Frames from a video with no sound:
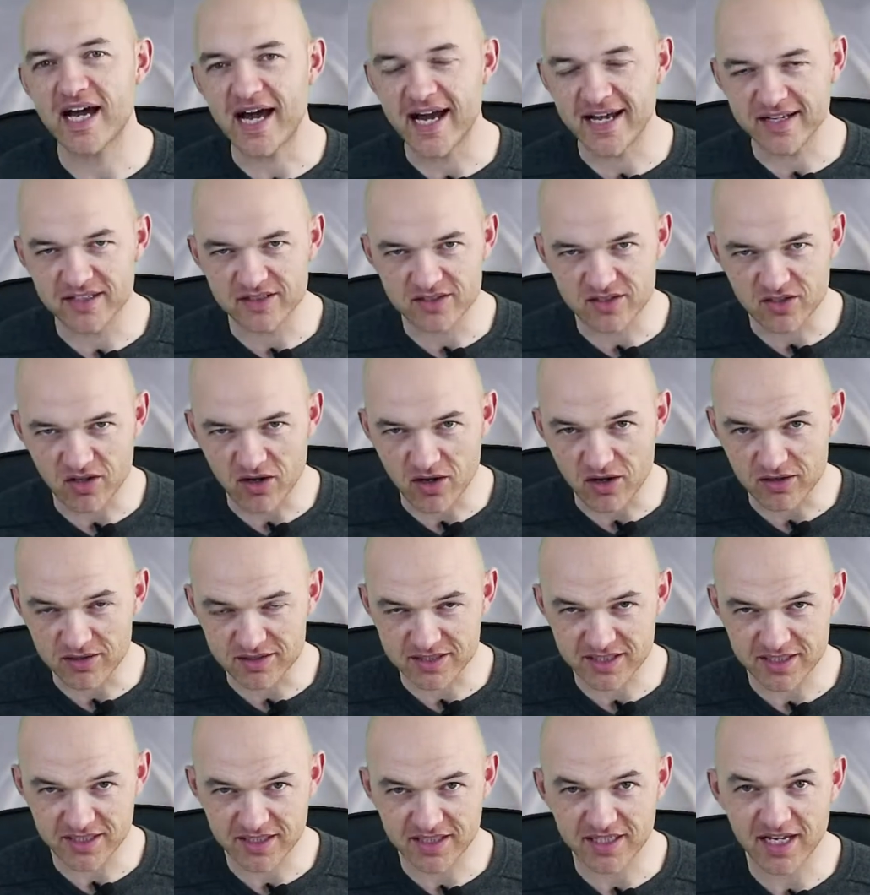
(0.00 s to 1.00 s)
the
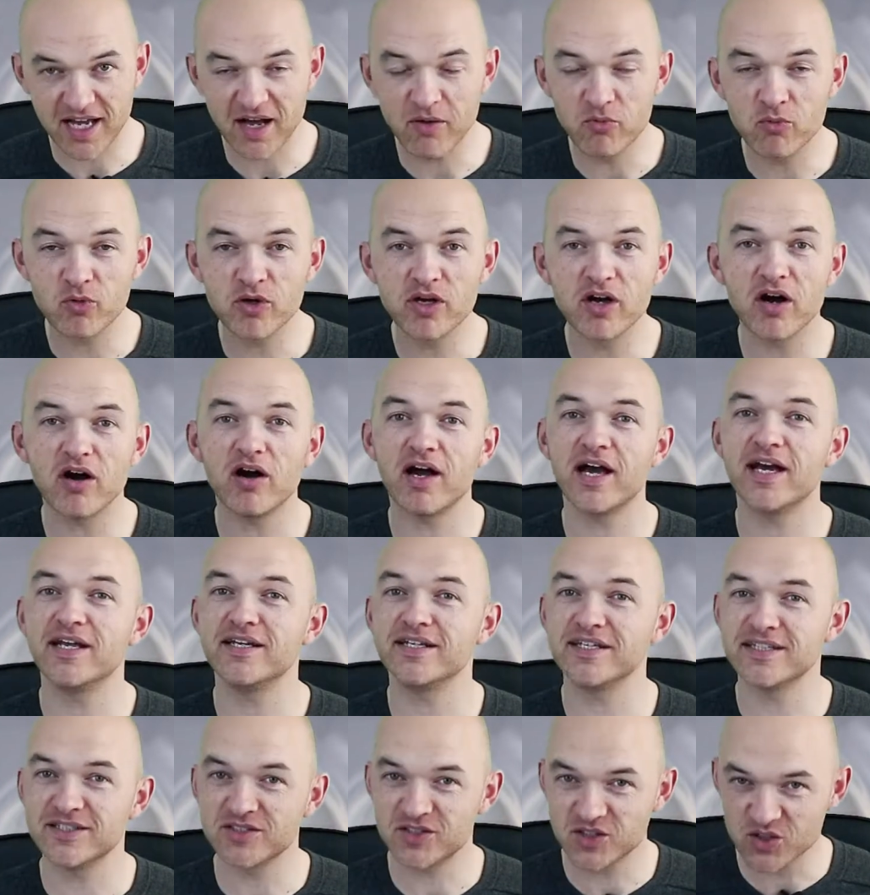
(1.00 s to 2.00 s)
Antarctic and we are
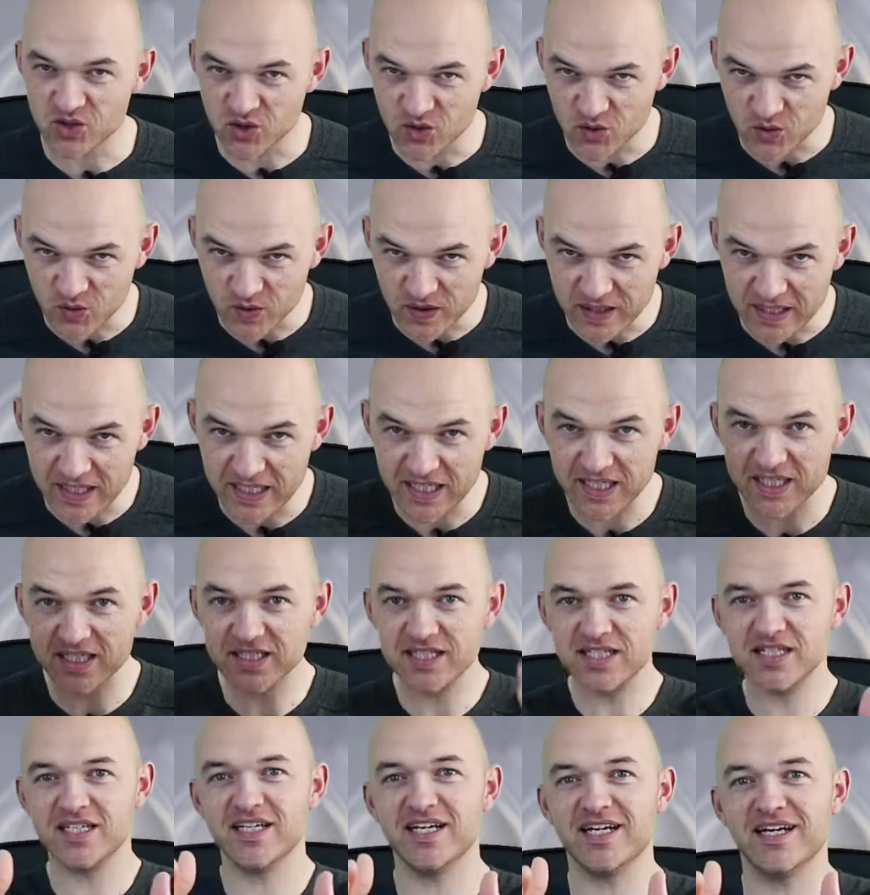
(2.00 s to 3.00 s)
heading to
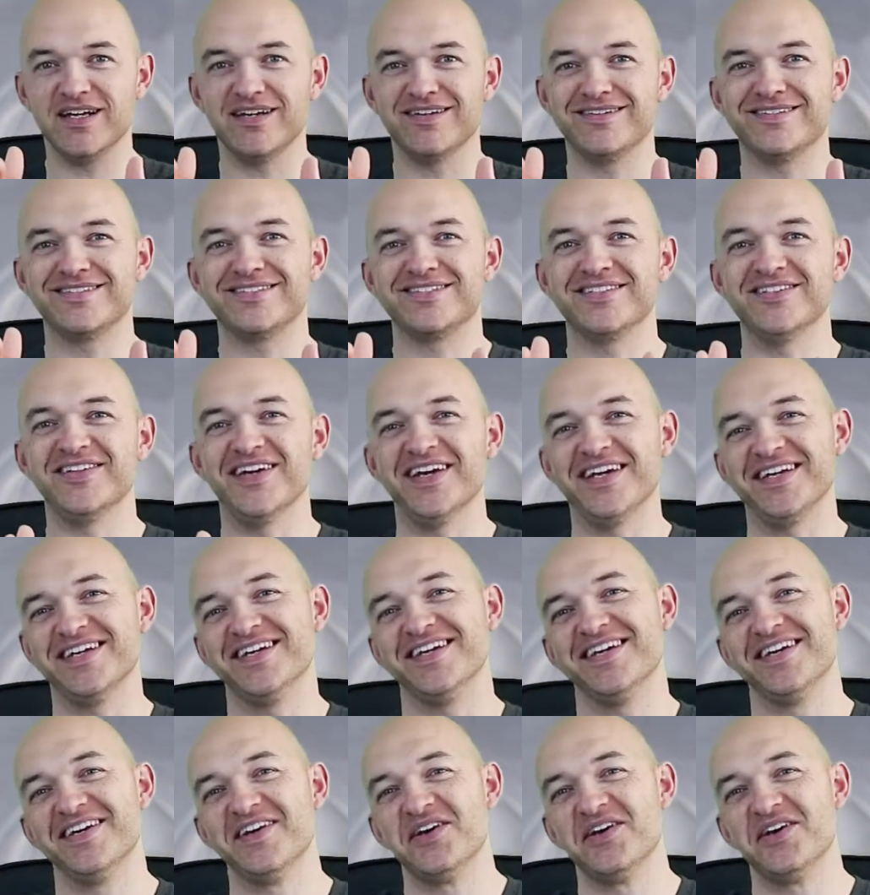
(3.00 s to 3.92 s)
India today.